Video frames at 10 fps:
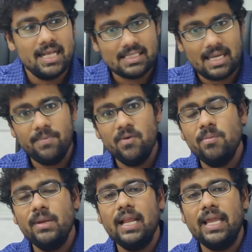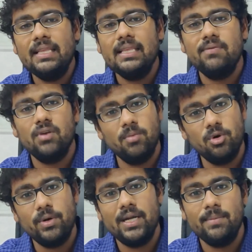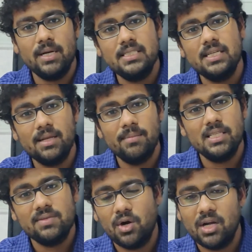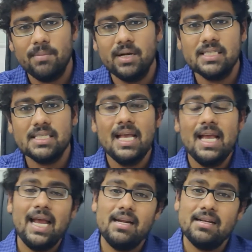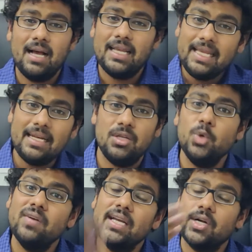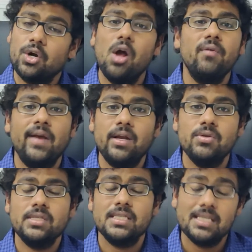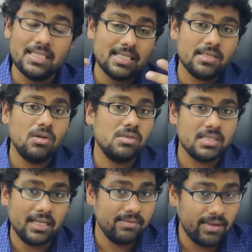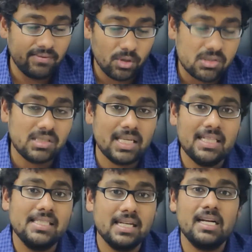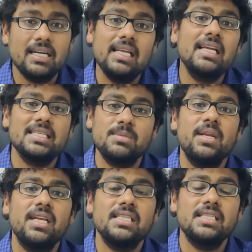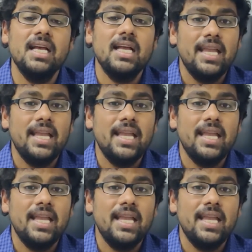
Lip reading: And the sample will be lying there for about 20 minutes, 30 minutes, 40 minutes. And again, you will get wrong values. This is also seen, we have also seen this in our clinical experience